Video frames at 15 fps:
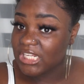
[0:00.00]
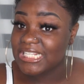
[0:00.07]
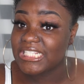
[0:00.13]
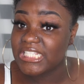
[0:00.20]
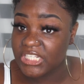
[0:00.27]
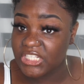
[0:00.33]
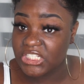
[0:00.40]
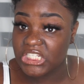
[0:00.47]

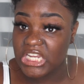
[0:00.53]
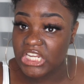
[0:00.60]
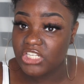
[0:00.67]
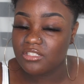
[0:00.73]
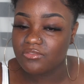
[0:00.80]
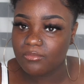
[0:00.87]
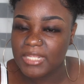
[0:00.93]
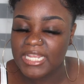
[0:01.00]
the
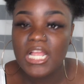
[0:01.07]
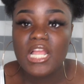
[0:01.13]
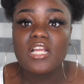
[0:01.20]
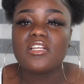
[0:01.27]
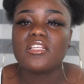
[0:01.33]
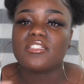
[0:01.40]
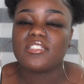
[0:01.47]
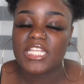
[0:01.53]
stench from that,
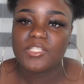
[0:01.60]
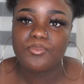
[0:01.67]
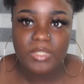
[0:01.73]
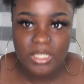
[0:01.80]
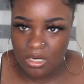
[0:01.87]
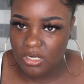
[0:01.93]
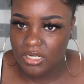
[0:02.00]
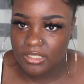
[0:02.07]
because let's
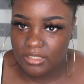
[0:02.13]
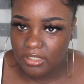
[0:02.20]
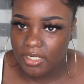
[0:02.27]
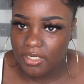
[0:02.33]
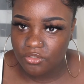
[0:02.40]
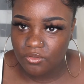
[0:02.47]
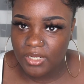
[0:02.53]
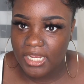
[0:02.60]
be honest,
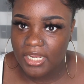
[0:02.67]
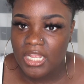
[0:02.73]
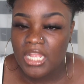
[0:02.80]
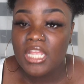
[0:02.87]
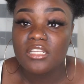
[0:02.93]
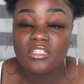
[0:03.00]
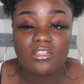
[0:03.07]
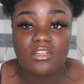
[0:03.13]
ladies, okay,
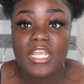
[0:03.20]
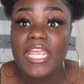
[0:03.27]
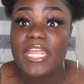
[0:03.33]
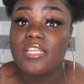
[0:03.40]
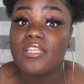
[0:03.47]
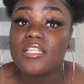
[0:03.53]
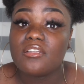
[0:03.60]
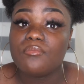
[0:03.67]

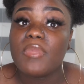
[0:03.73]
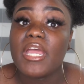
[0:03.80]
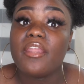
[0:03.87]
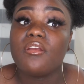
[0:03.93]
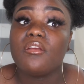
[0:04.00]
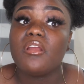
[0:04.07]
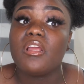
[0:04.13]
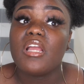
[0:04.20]
it doesn't
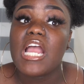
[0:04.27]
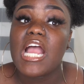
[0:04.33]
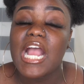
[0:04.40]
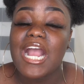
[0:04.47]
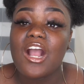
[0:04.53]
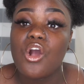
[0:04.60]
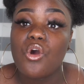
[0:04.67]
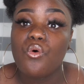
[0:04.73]
matter
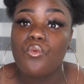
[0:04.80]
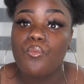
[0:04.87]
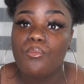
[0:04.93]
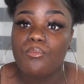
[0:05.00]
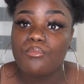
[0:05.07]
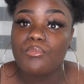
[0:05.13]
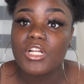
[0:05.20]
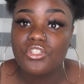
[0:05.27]
how
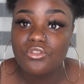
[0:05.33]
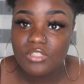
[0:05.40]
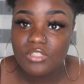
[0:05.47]
much